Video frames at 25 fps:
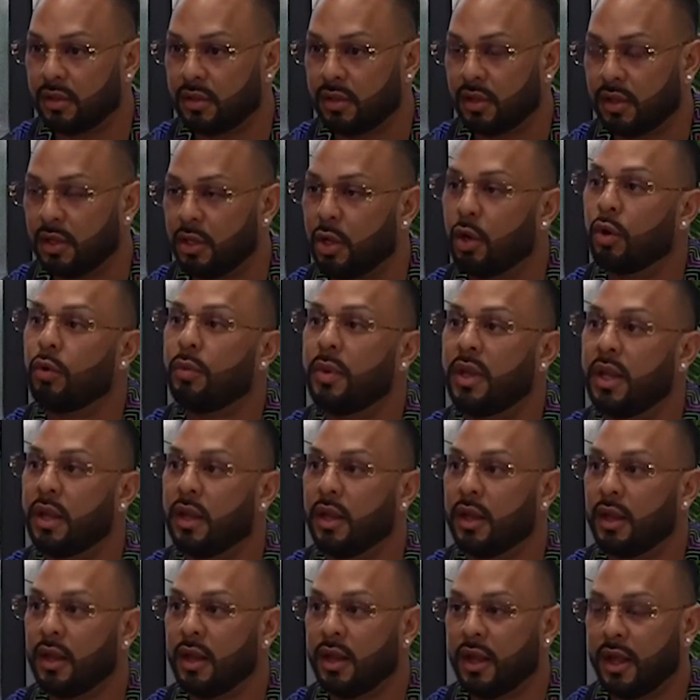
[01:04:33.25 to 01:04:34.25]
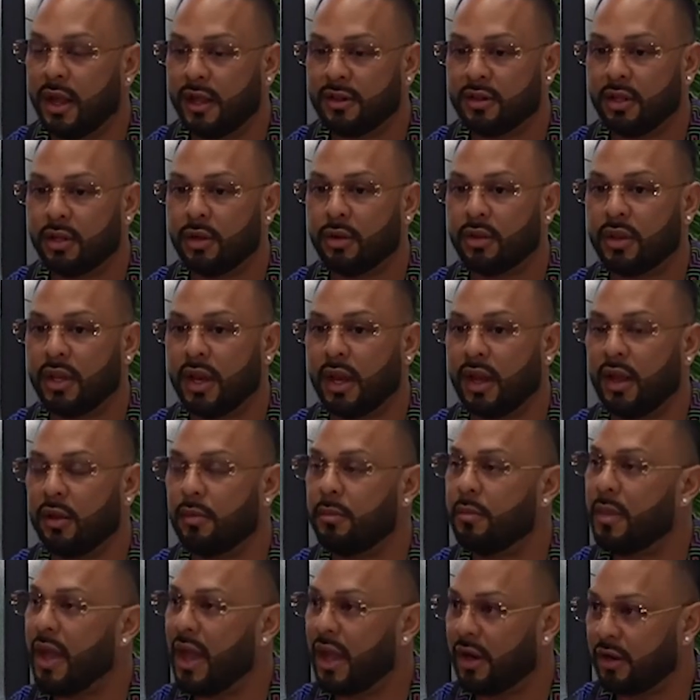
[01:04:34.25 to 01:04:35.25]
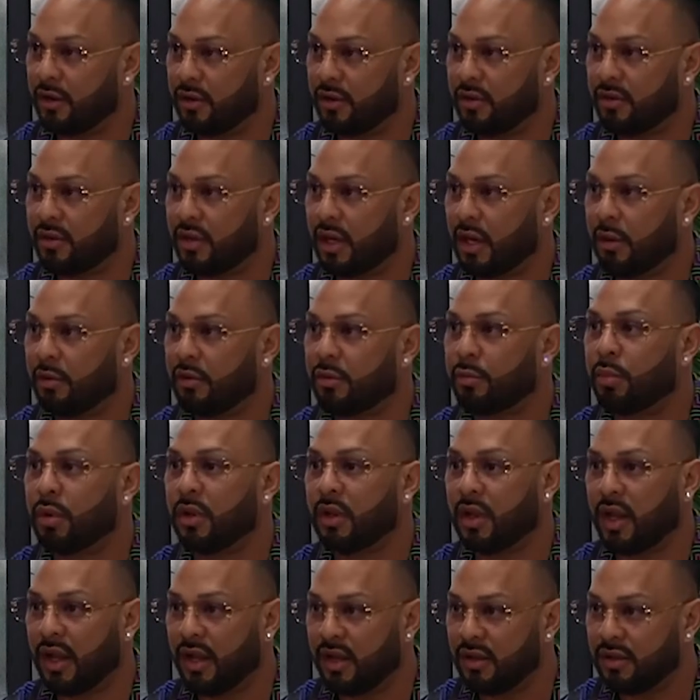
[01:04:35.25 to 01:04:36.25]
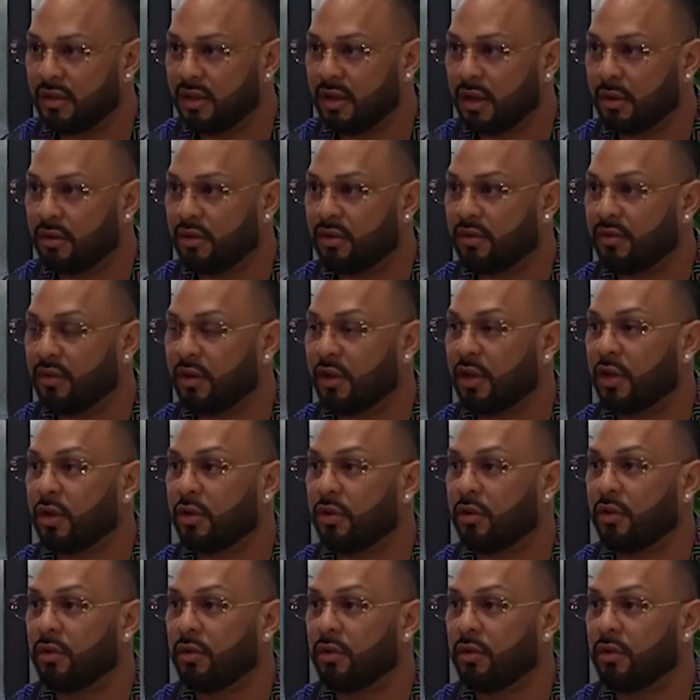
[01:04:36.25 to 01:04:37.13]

to know me and to know that I had manners and I was polite and I was very,